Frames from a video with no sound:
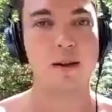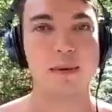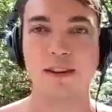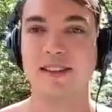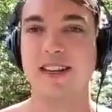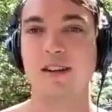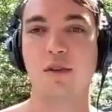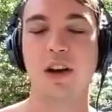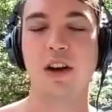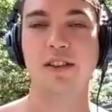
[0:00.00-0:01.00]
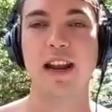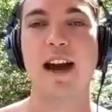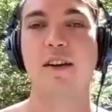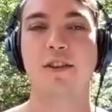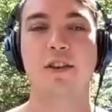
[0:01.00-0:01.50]
about seed oils and
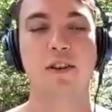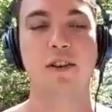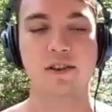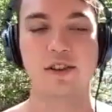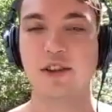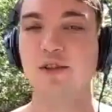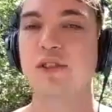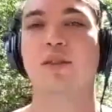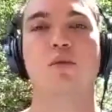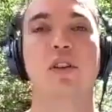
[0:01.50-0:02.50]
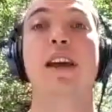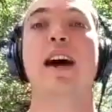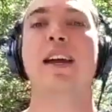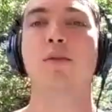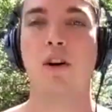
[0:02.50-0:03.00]
how they're just using really
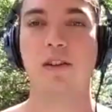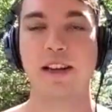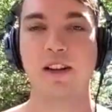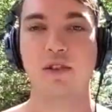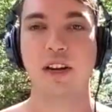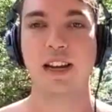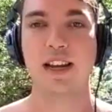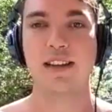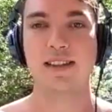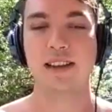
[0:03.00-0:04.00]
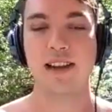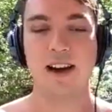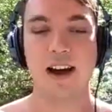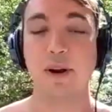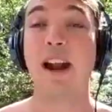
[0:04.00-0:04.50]
high quality ingredients.
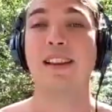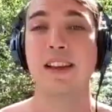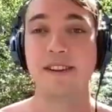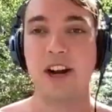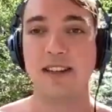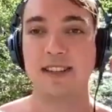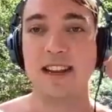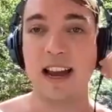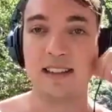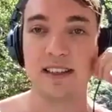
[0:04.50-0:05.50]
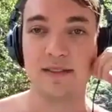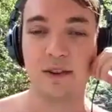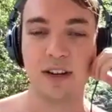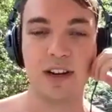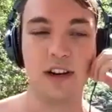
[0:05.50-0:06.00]
When I lived in Austin, Texas
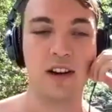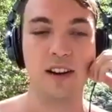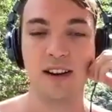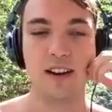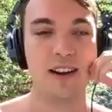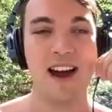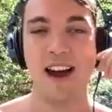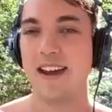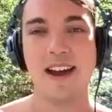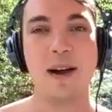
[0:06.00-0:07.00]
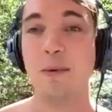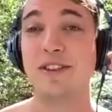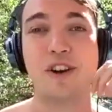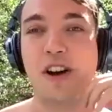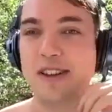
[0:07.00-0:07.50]
for a year, I went
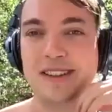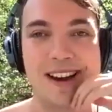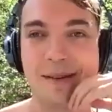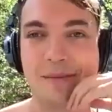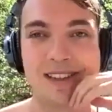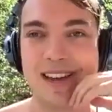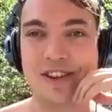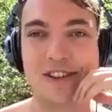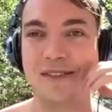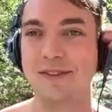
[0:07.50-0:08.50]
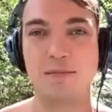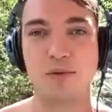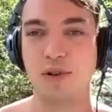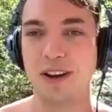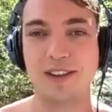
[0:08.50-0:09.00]
there all the time because I just love
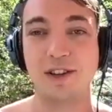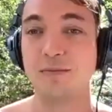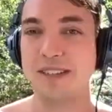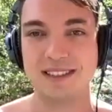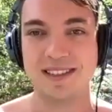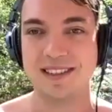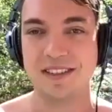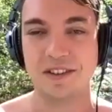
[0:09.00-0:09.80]
supporting those businesses that